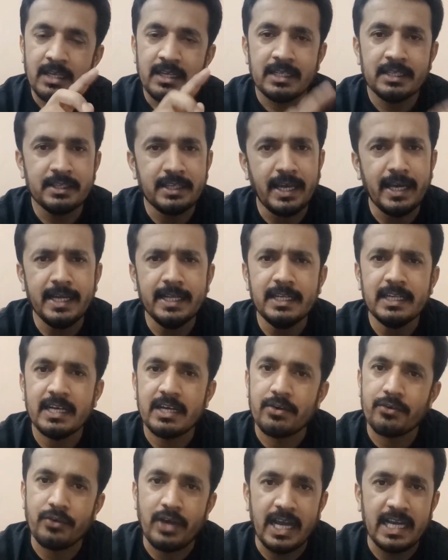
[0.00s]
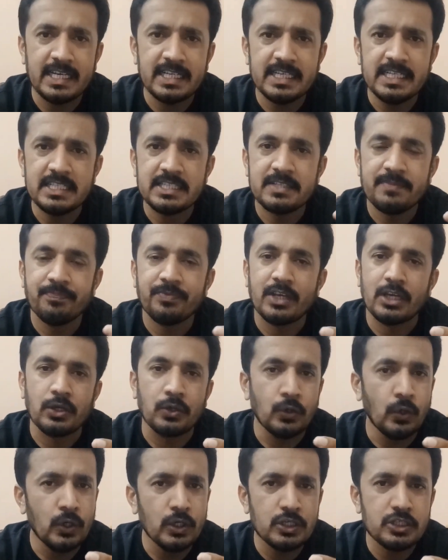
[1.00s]
Then write it,
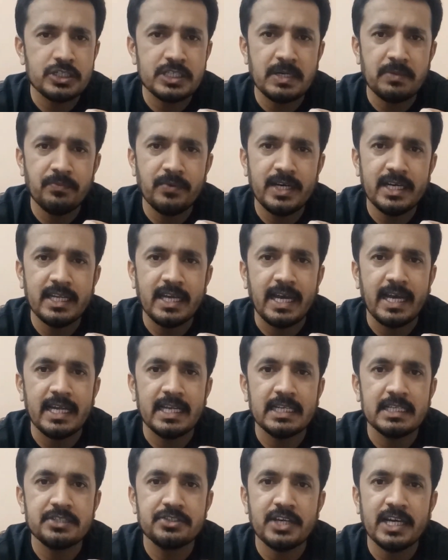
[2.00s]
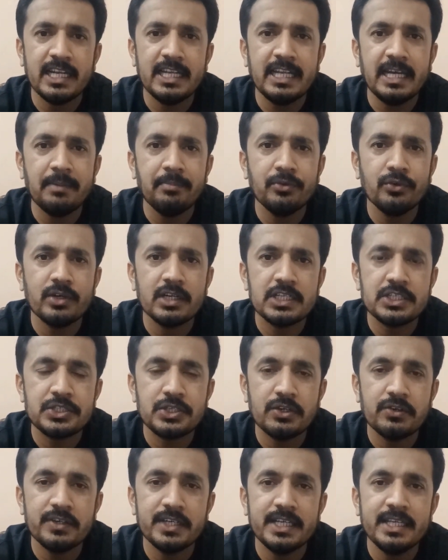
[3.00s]
go to someone and tell them your
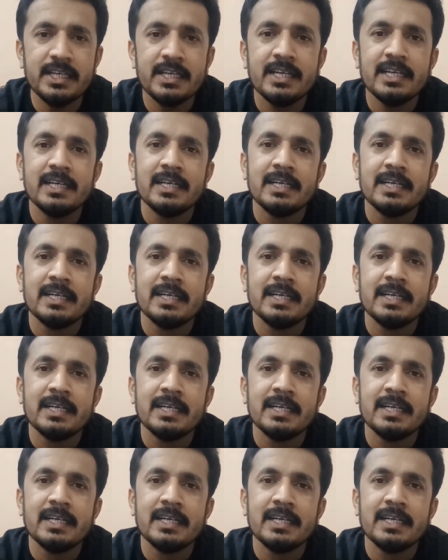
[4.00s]
story,